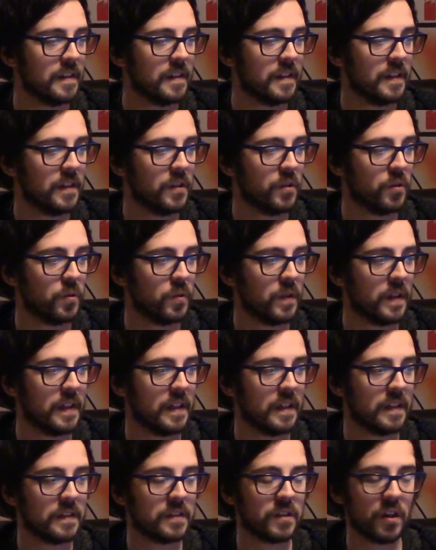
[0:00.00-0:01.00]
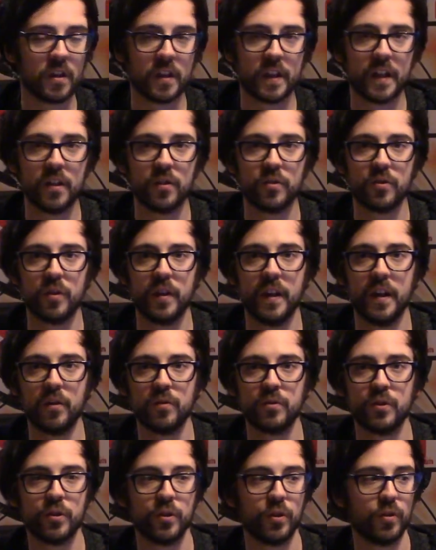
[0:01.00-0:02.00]
you know, Dark Elder or
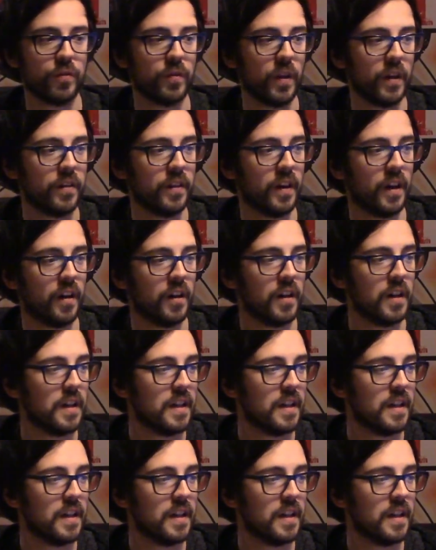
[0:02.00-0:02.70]
Elder. You'll find that